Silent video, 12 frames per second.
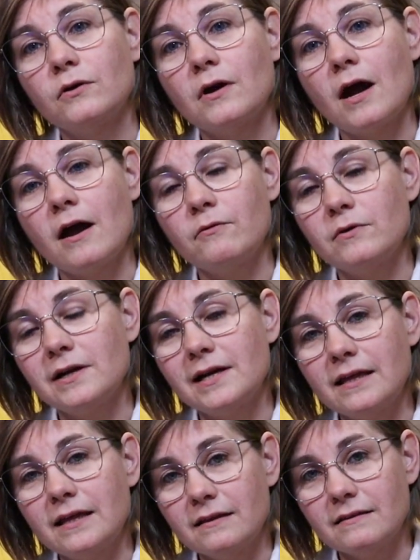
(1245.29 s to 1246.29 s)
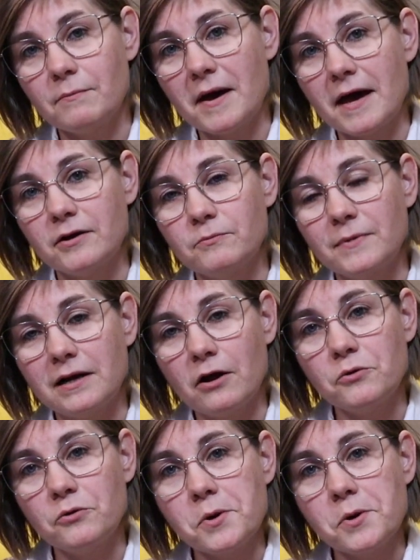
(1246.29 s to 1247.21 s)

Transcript: I will link the pattern below.